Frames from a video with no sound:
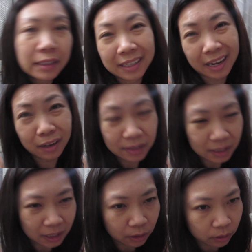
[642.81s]
the
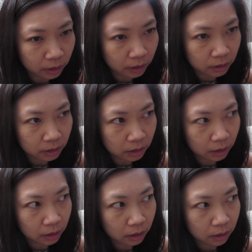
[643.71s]
outside or the
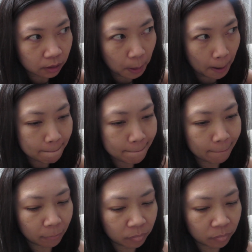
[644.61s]
inside? Hmm.